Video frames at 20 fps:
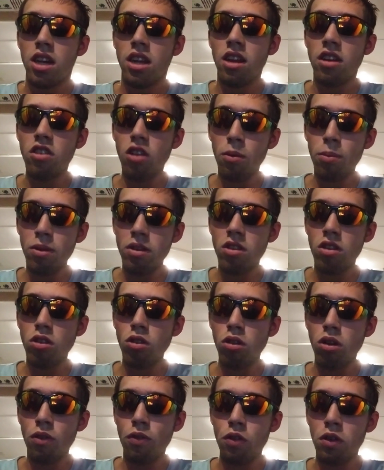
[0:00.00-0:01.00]
This opens the
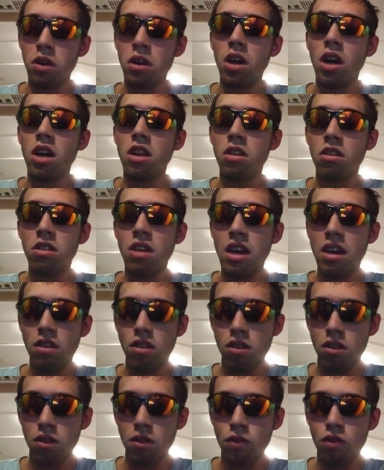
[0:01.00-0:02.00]
door for other
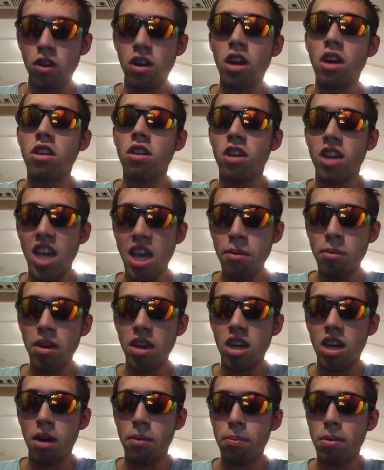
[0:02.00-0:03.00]
NAS for other gaming
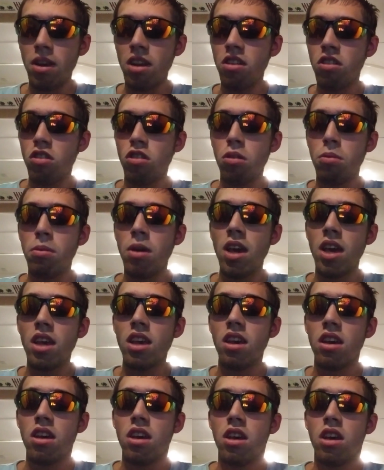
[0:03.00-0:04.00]
companies to make
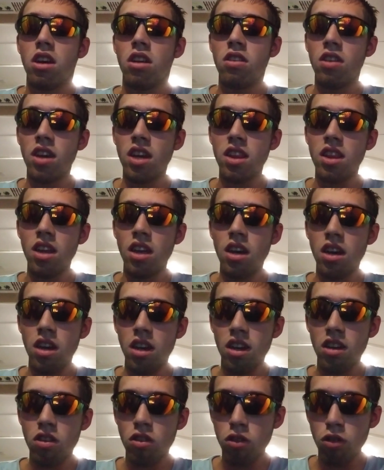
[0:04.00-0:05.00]
to get
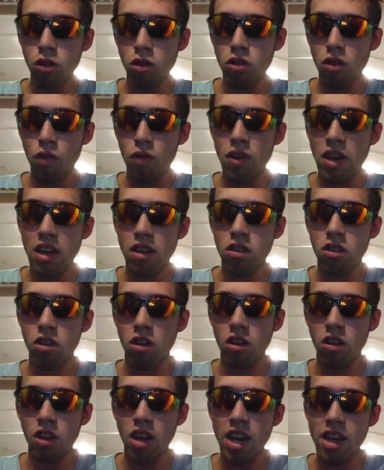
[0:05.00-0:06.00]
the exclusive
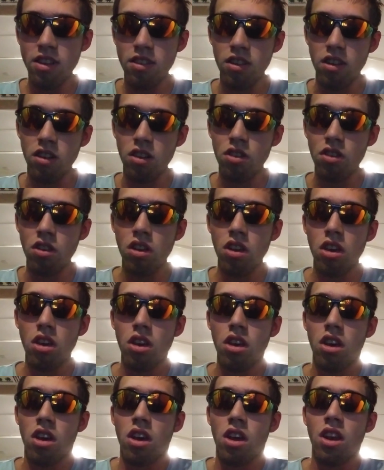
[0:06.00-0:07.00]
NASCAR license.
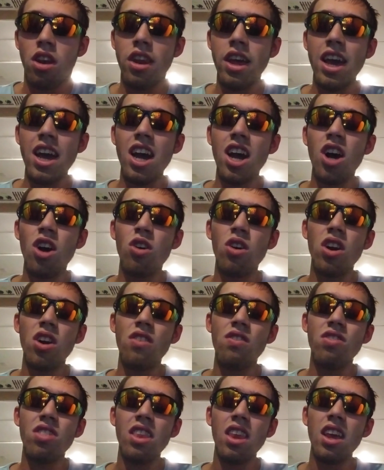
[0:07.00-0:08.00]
Now,
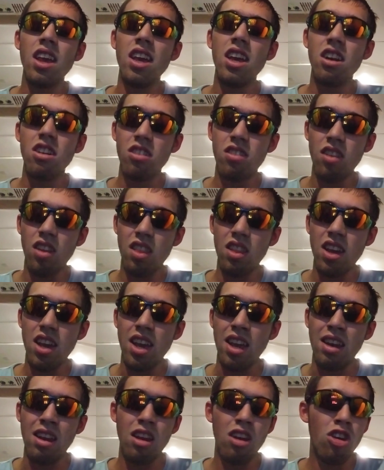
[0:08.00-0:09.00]
here's the
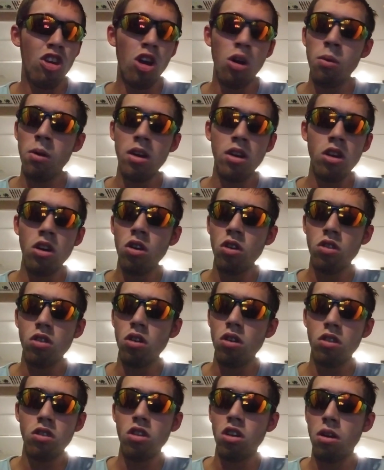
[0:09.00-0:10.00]
thing. No one knows
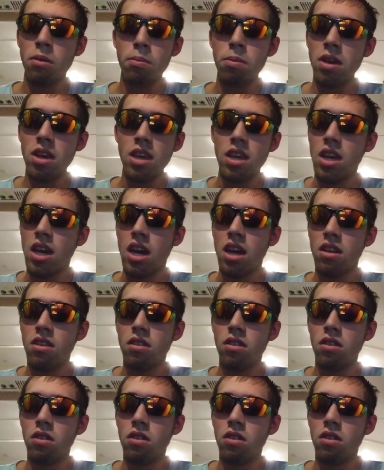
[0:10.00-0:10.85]
who it's going to be yet.